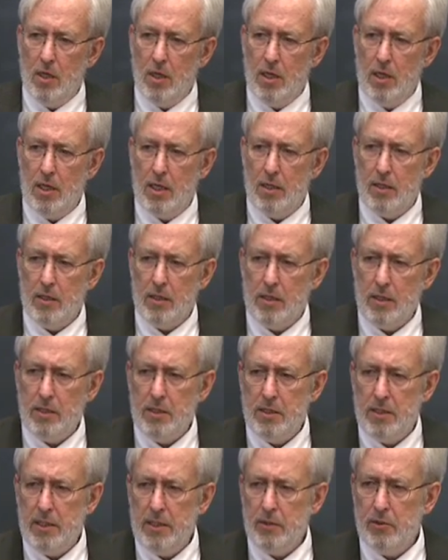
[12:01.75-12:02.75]
uh,
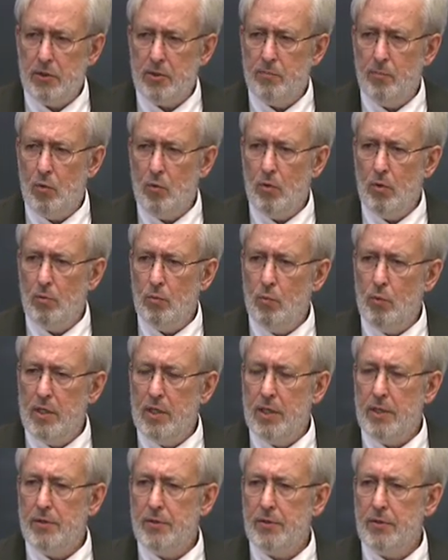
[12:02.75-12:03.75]
deals more
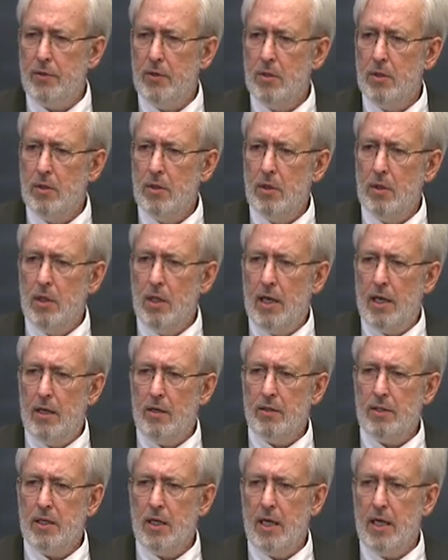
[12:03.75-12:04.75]
with
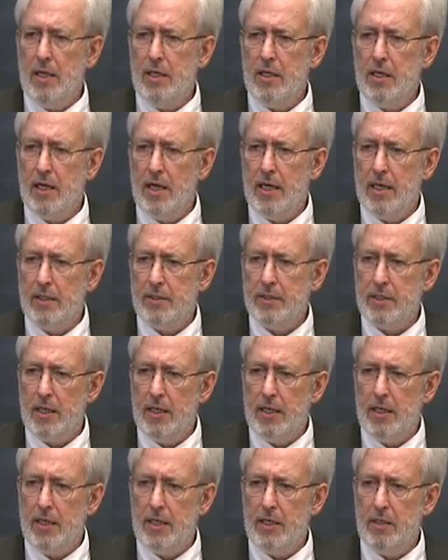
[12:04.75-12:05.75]
Al Qaeda as
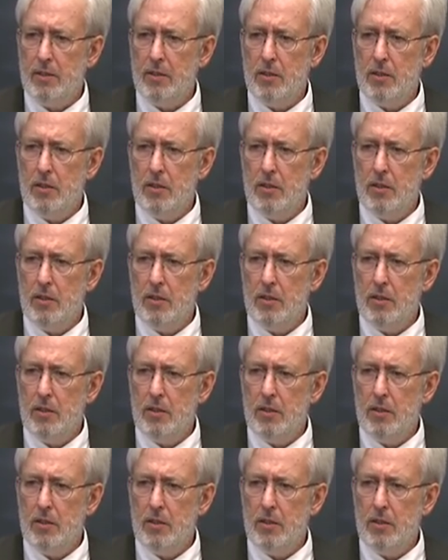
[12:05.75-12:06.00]
a